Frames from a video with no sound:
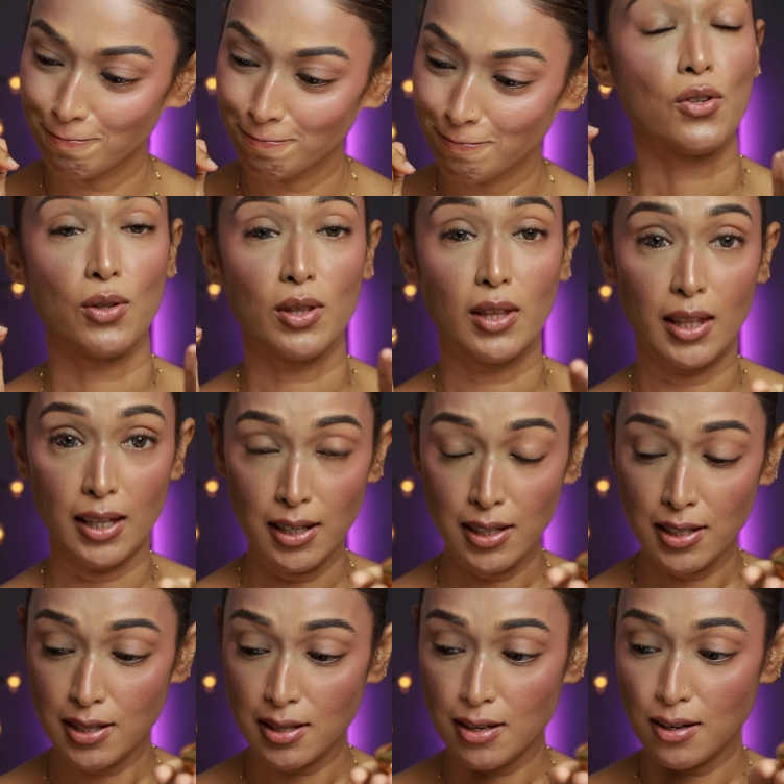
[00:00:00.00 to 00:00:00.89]
so
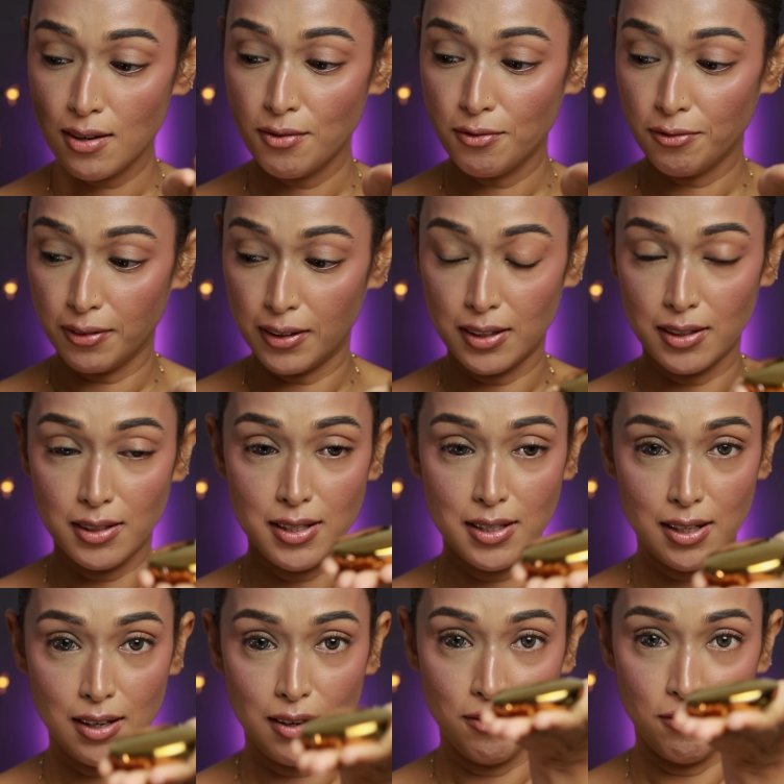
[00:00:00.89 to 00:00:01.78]
this
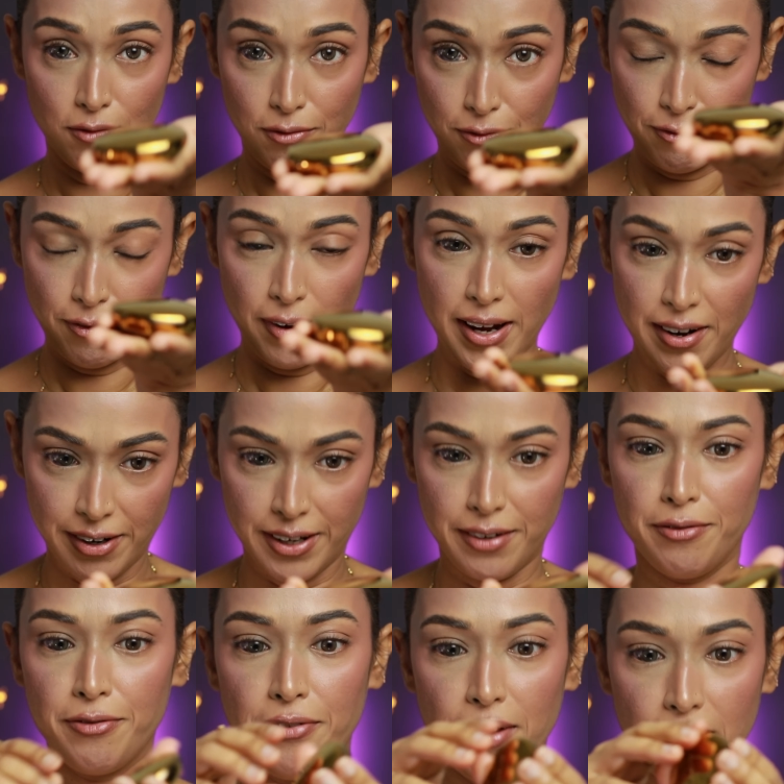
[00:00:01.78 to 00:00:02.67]
feels
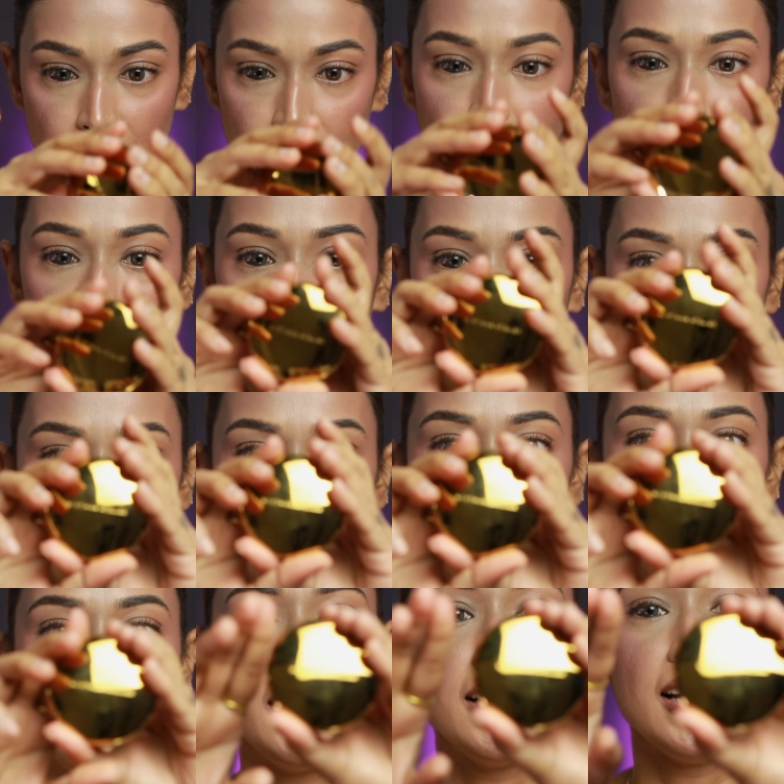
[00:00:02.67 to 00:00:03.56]
very
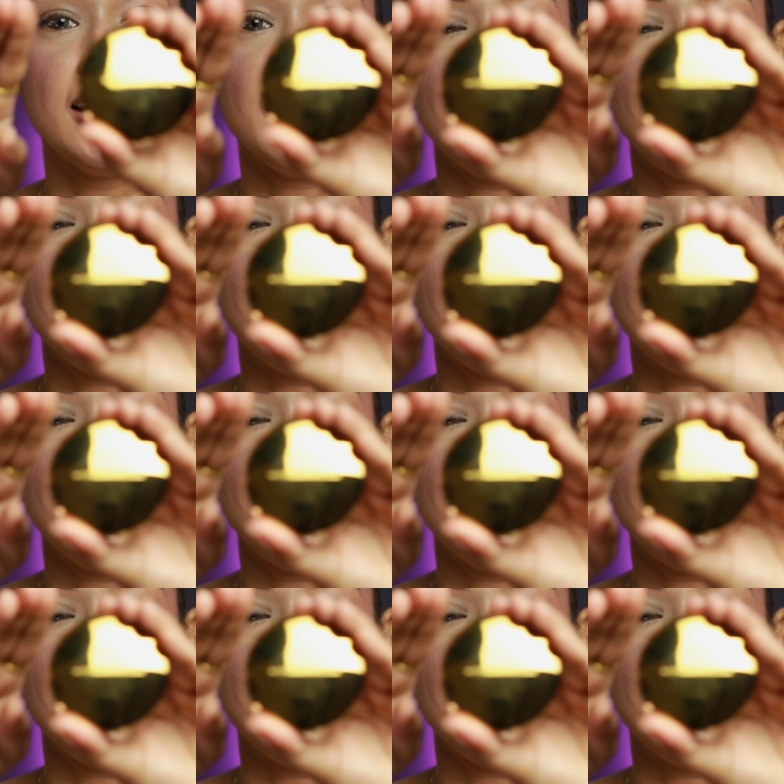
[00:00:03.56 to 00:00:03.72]
heavy,